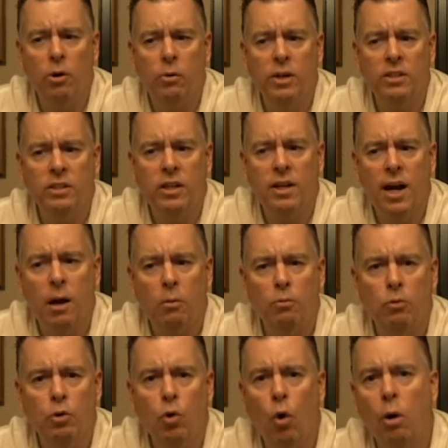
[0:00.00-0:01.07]
they're not
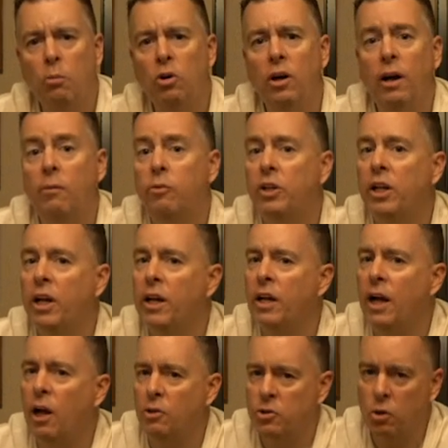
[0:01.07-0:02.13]
normal, everyday
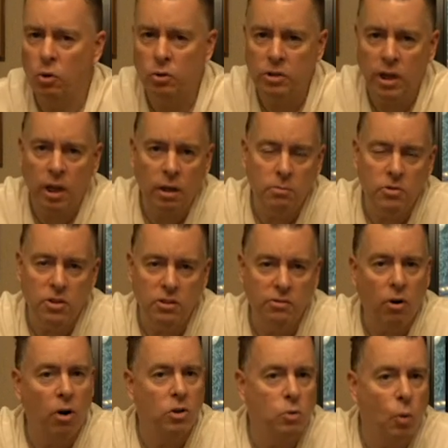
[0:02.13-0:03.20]
household names as
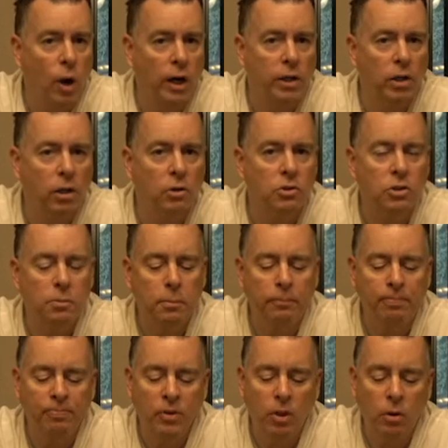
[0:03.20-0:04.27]
far as wine goes.
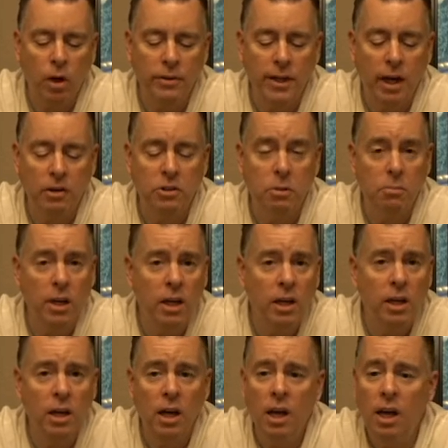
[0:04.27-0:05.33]
Now, to
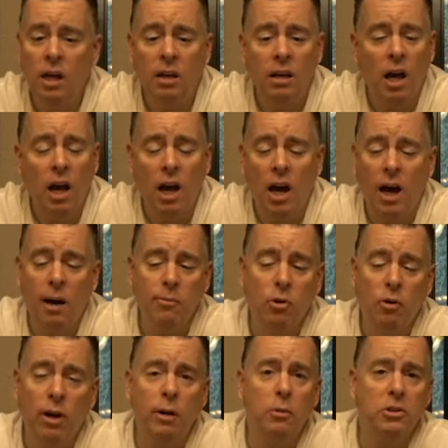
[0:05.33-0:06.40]
me, I'm
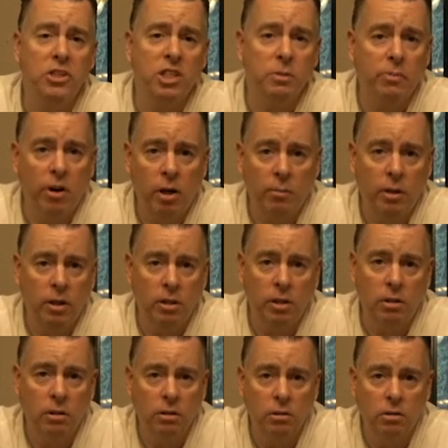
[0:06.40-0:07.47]
great with experimenting,
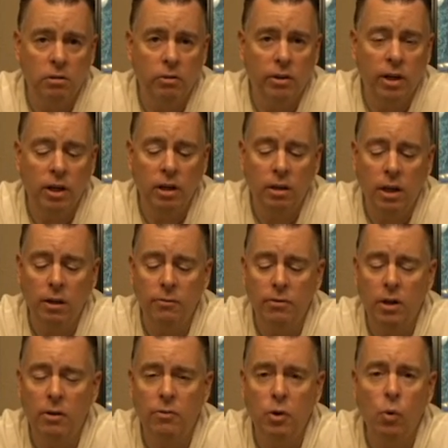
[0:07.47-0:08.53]
okay?
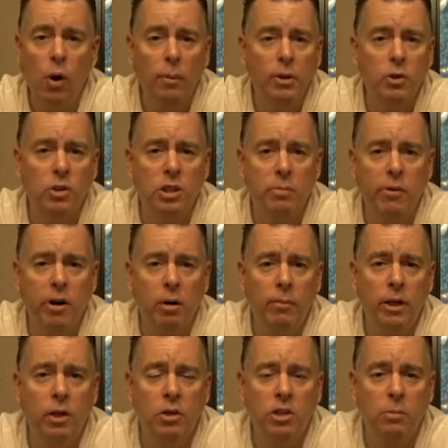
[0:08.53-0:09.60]
If you want me to
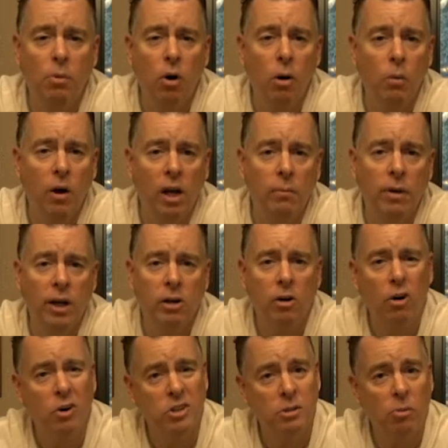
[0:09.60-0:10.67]
experiment on a small winemaker
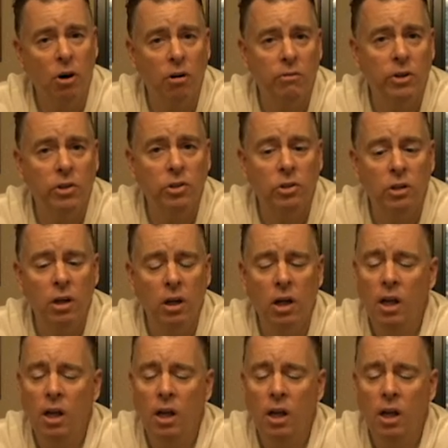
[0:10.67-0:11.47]
or a small vineyard,